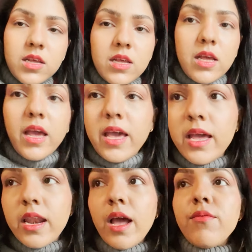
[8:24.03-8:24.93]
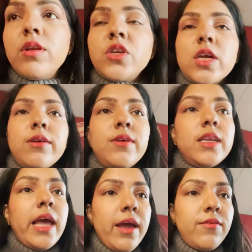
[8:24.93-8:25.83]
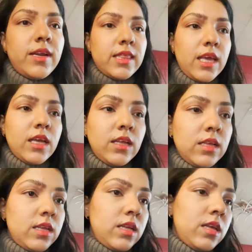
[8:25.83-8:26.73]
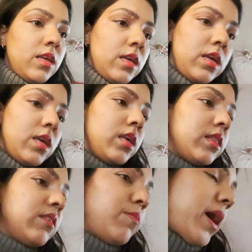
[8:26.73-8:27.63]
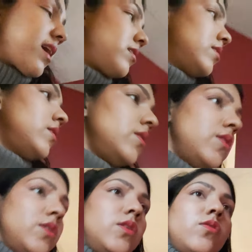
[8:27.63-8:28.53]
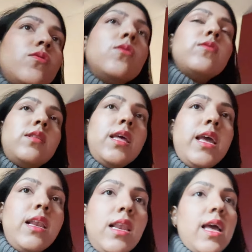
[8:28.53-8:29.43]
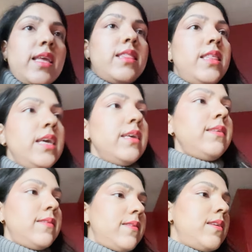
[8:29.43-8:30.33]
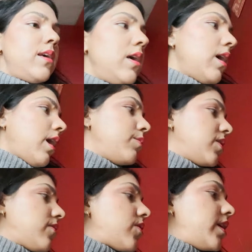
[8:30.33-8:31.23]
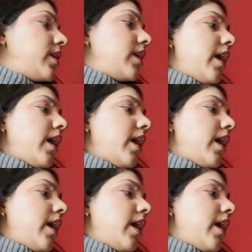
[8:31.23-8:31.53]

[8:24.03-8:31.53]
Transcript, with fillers: And I will shove in everything this bag. So then like this, I'm just ready.